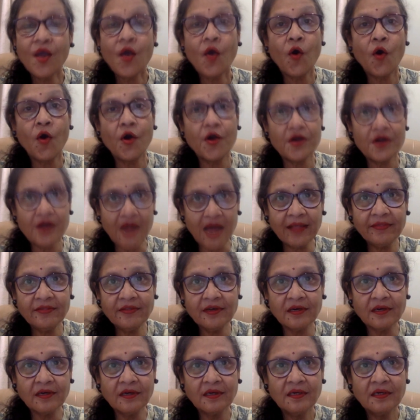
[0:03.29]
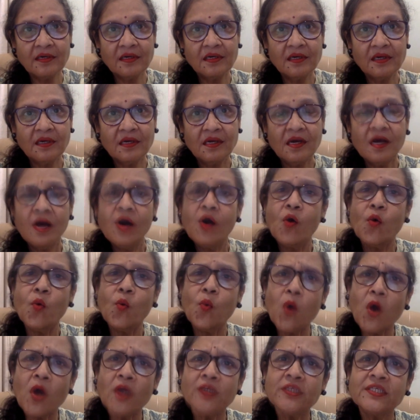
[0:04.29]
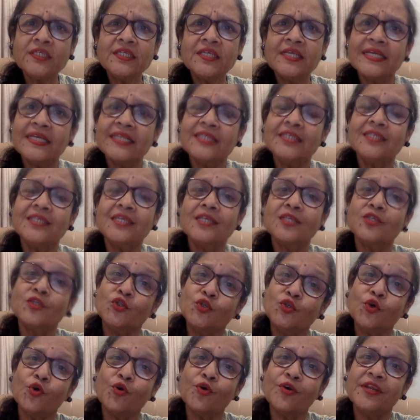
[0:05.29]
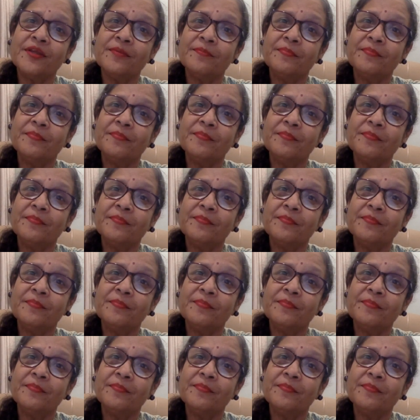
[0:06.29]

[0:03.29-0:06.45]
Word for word: Or rather, what is the story